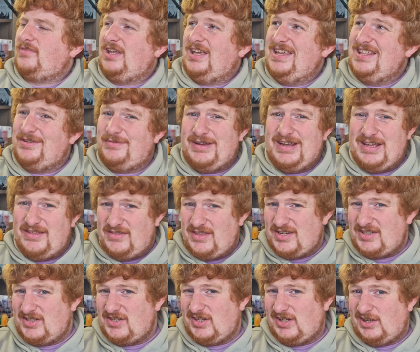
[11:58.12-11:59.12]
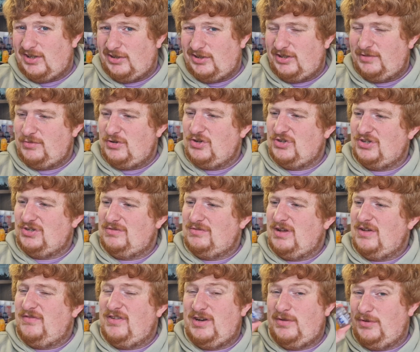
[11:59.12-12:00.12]
Either way, this is the colour I'm using.
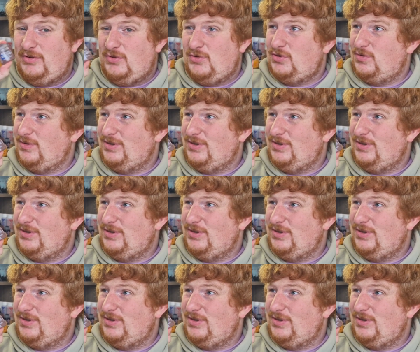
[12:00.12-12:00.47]
If anyone knows